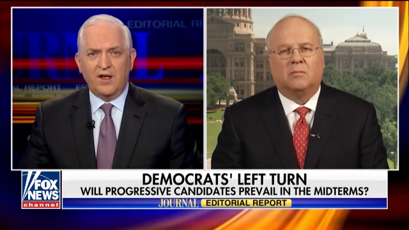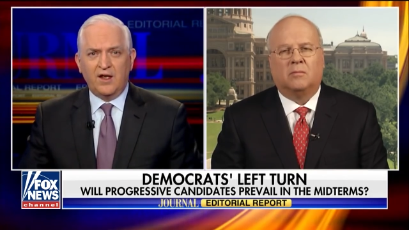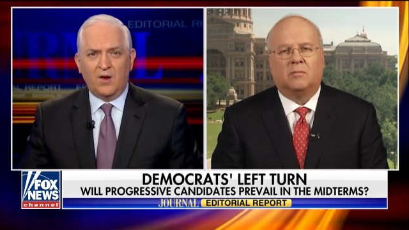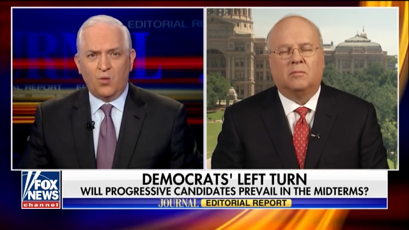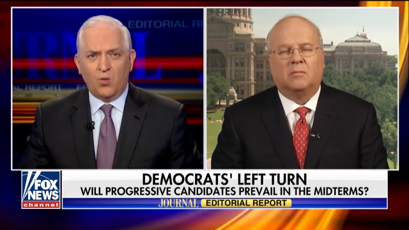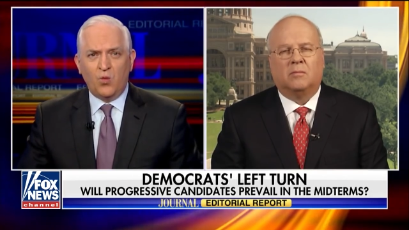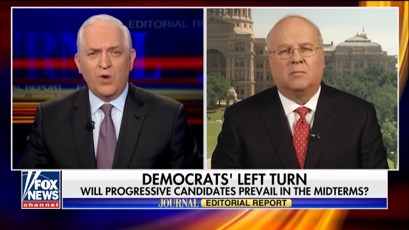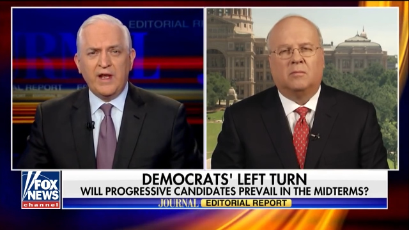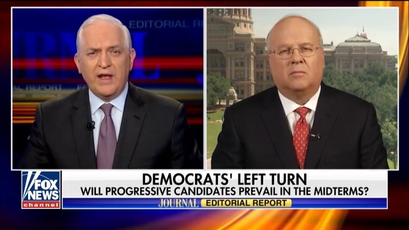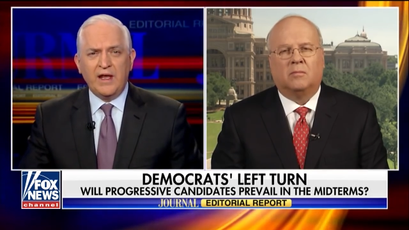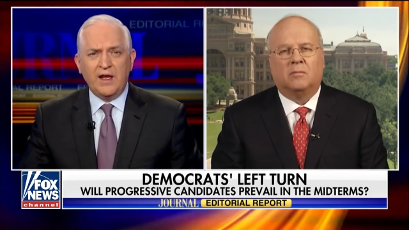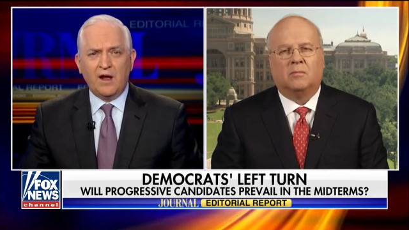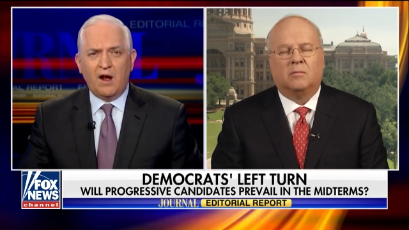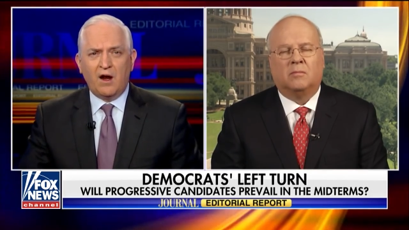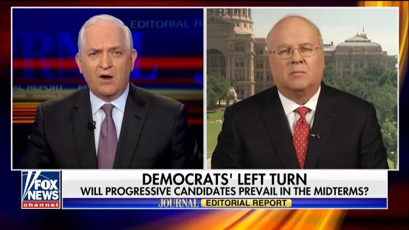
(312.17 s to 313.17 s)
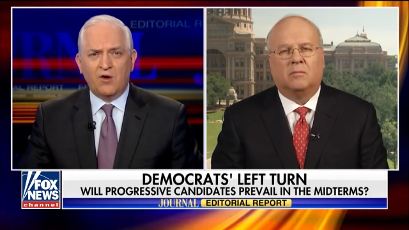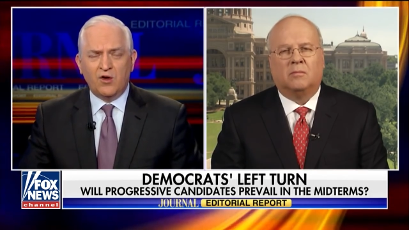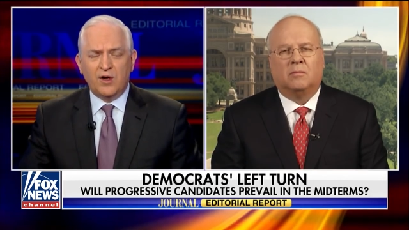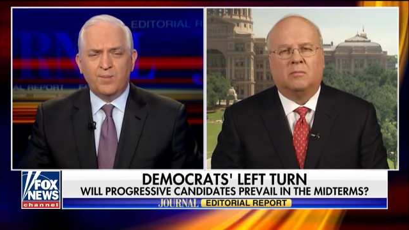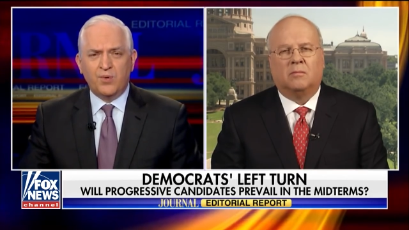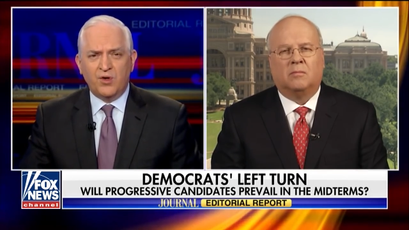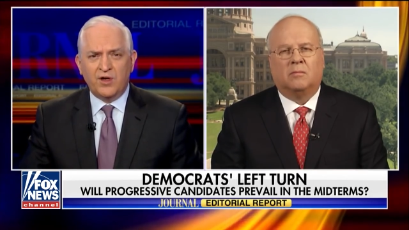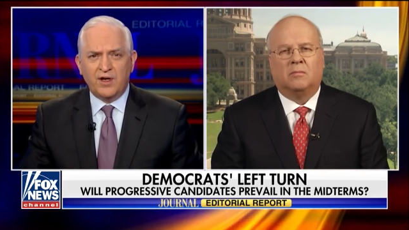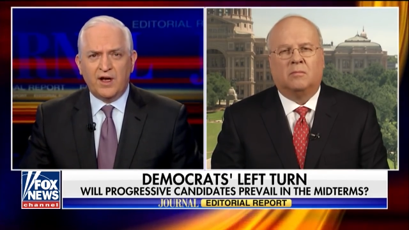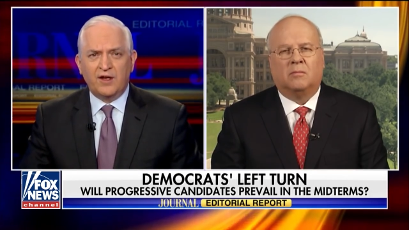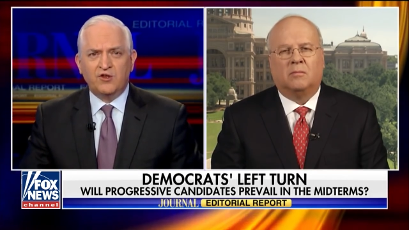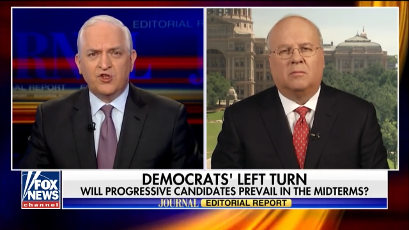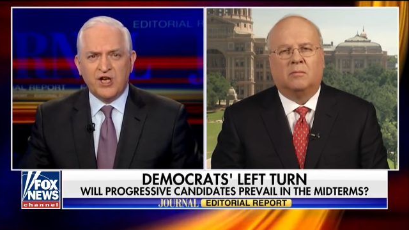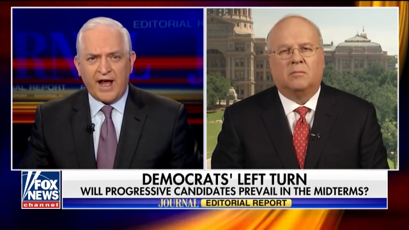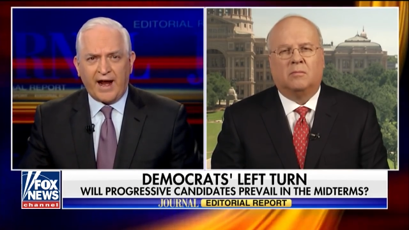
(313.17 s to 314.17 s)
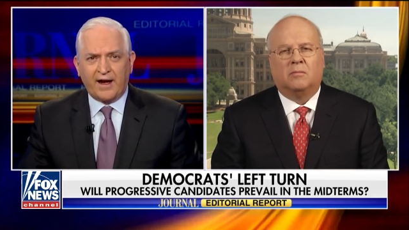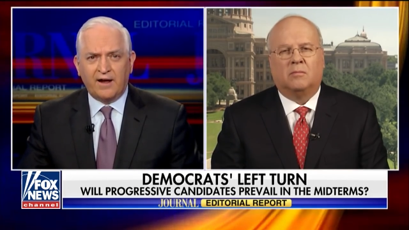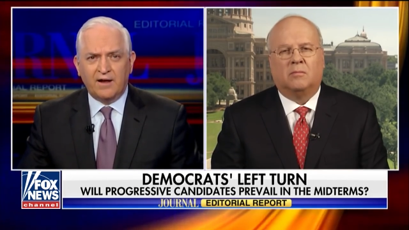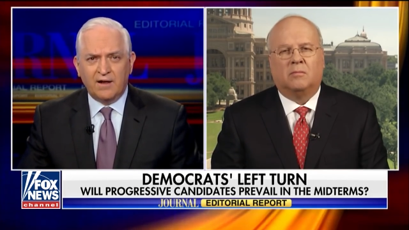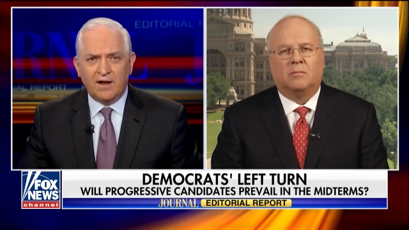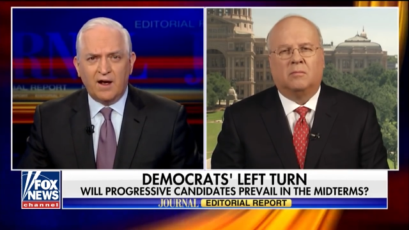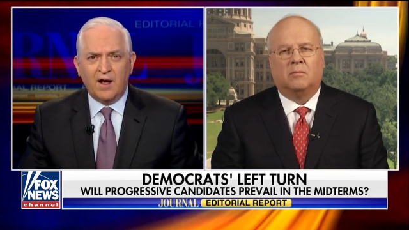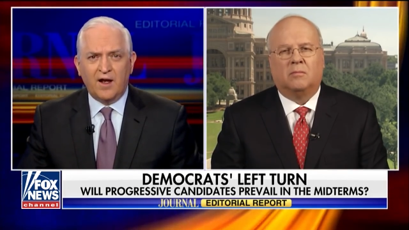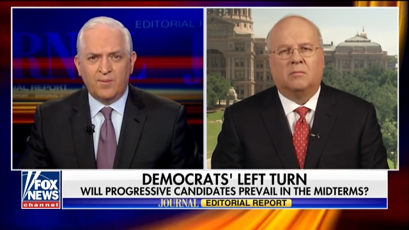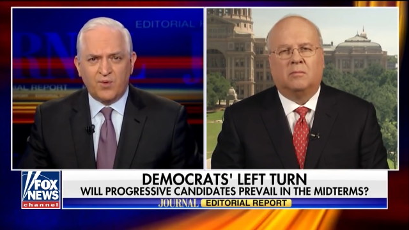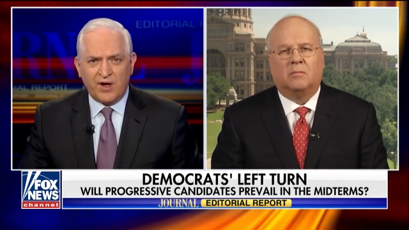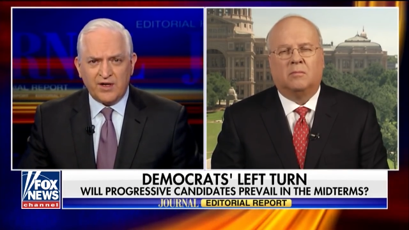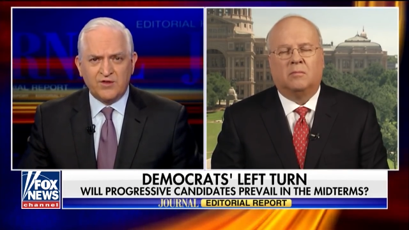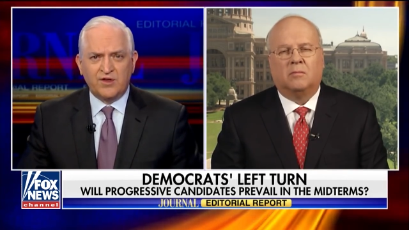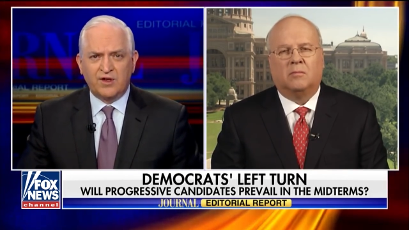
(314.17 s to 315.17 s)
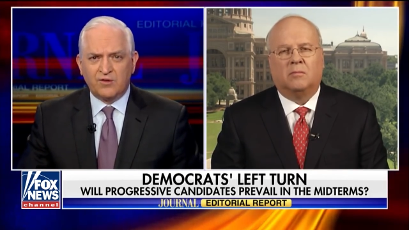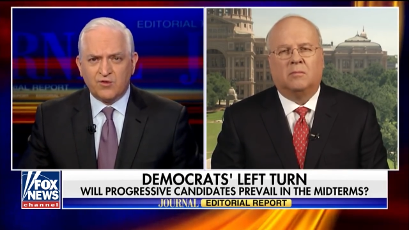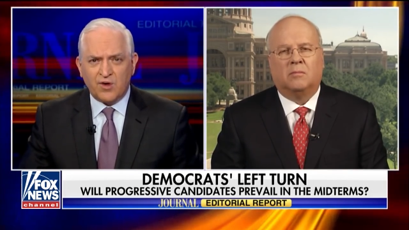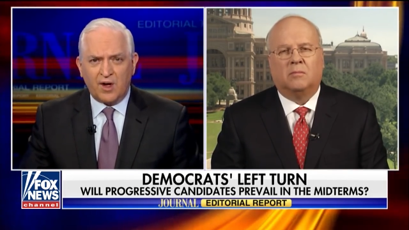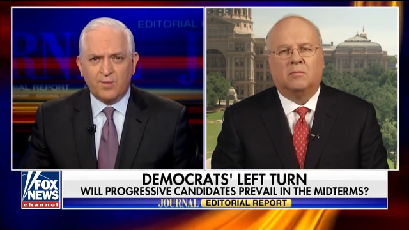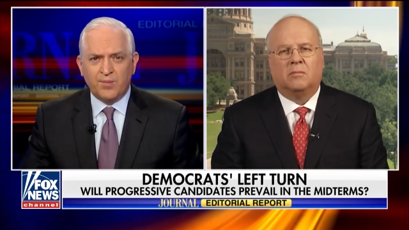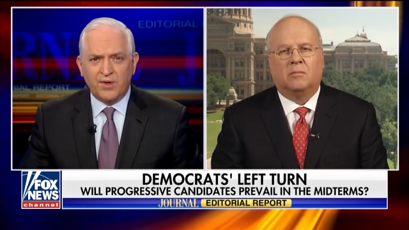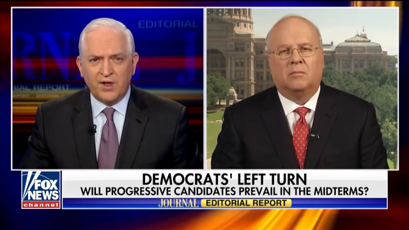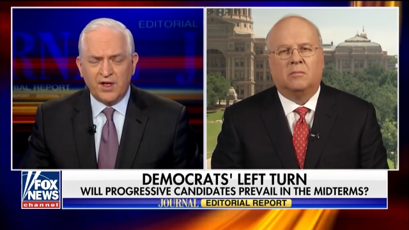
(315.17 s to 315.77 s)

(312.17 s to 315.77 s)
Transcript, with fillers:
Speaker 1: Yeah, we are going to put a check on President Trump.